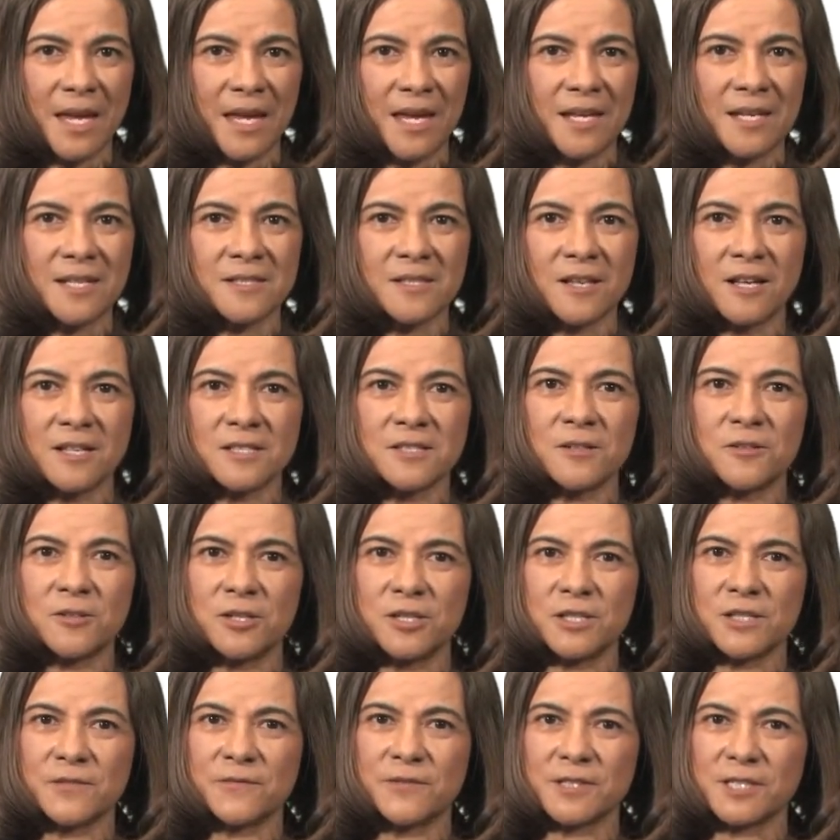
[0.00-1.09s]
It is also
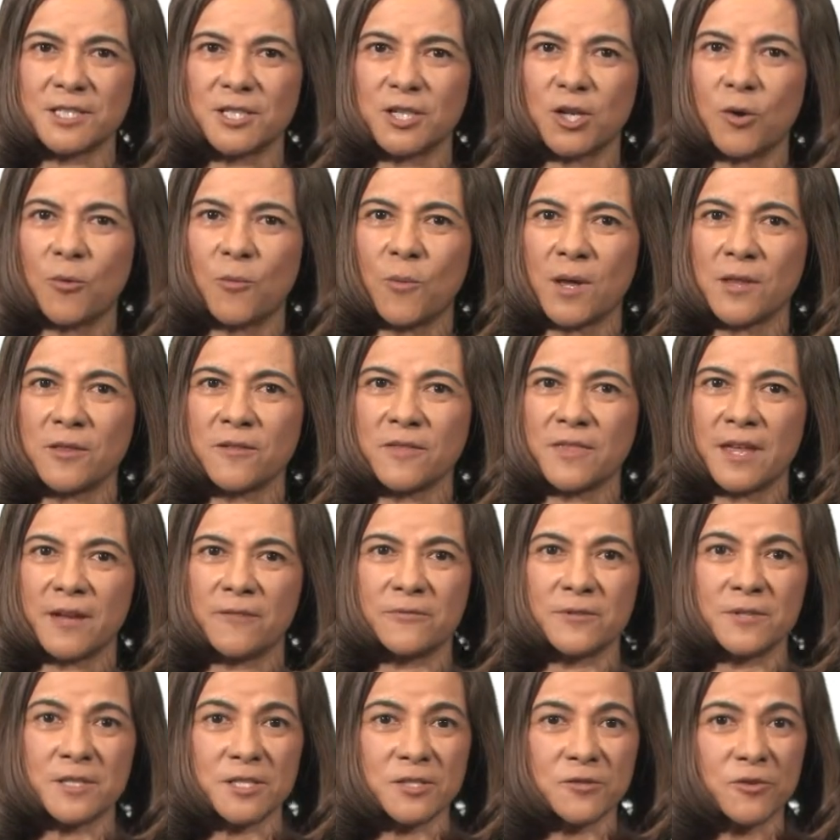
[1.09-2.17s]
useful to know whether they
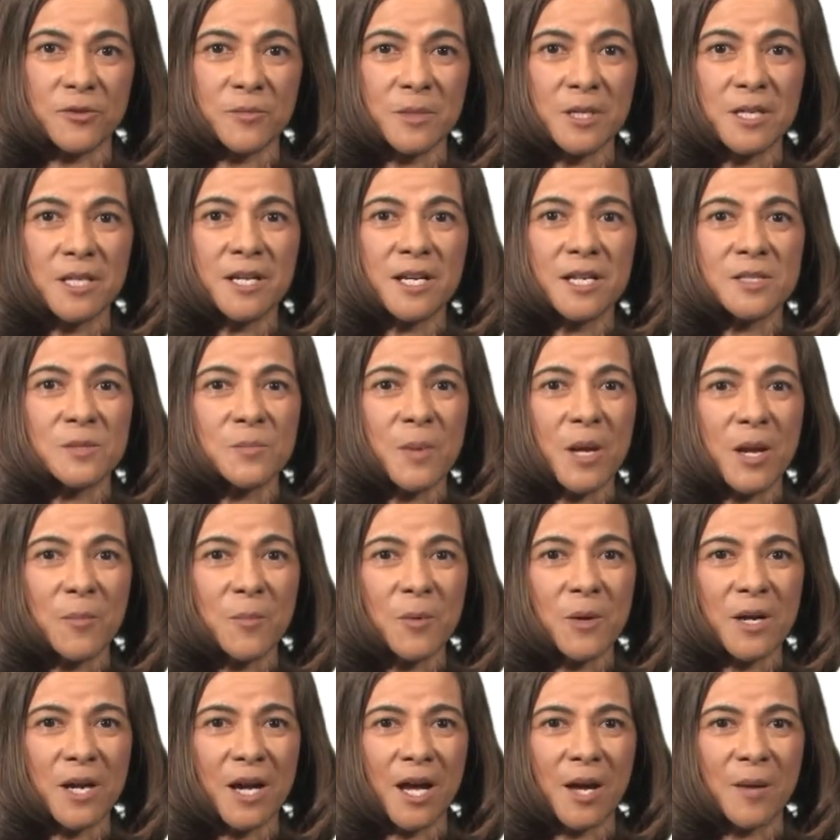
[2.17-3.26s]
were distributed as
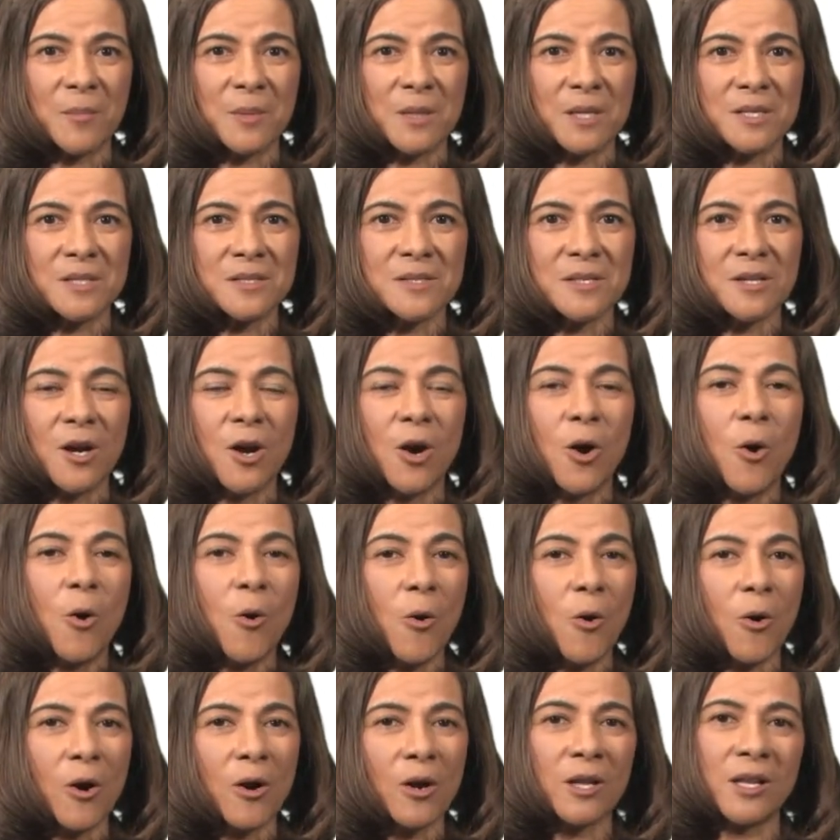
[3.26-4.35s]
paper copies
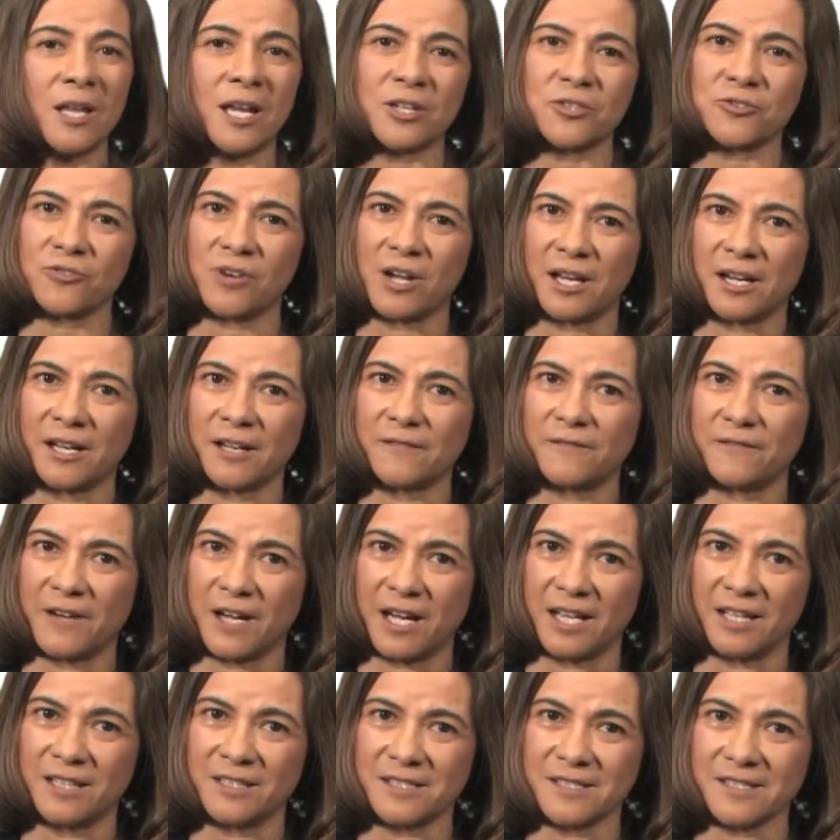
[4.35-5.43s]
or electronic
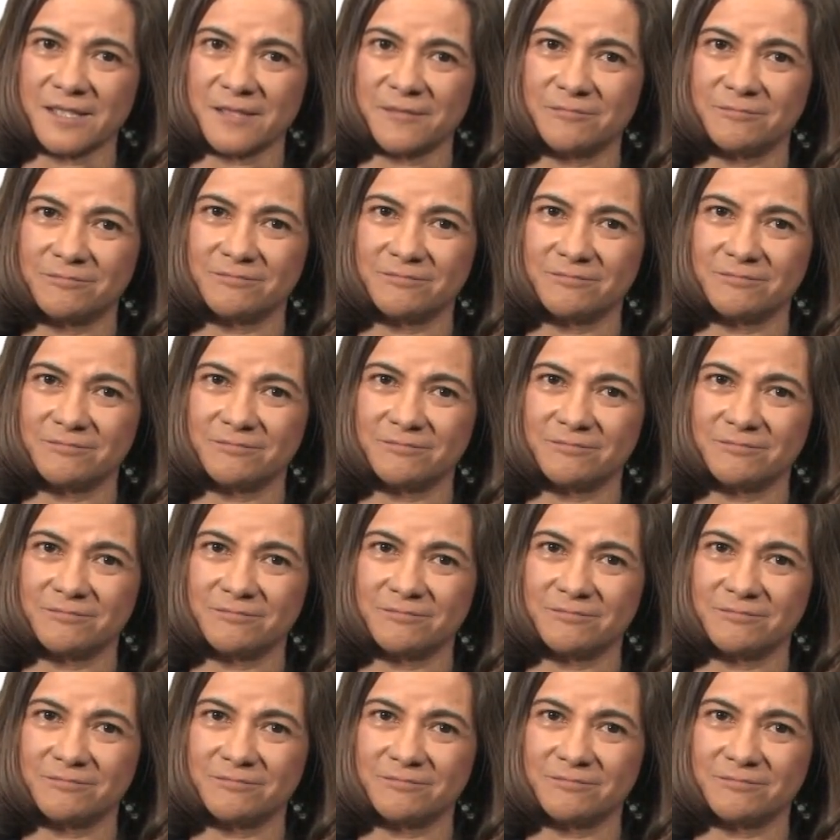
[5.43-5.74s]
files.